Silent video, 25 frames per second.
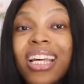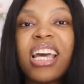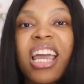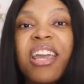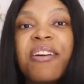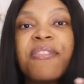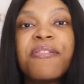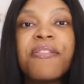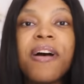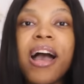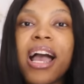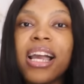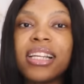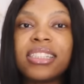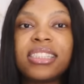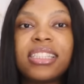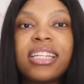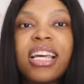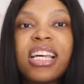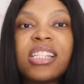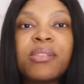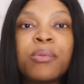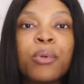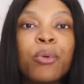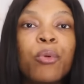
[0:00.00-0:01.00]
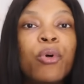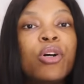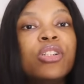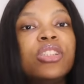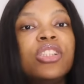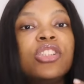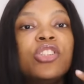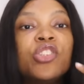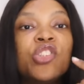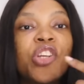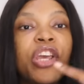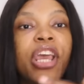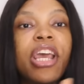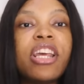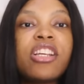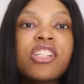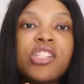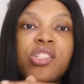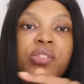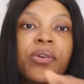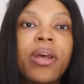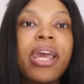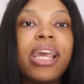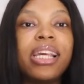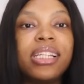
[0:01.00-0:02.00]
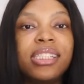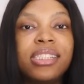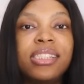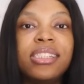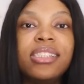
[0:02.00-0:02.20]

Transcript: now in fact he has been wanting to get strikes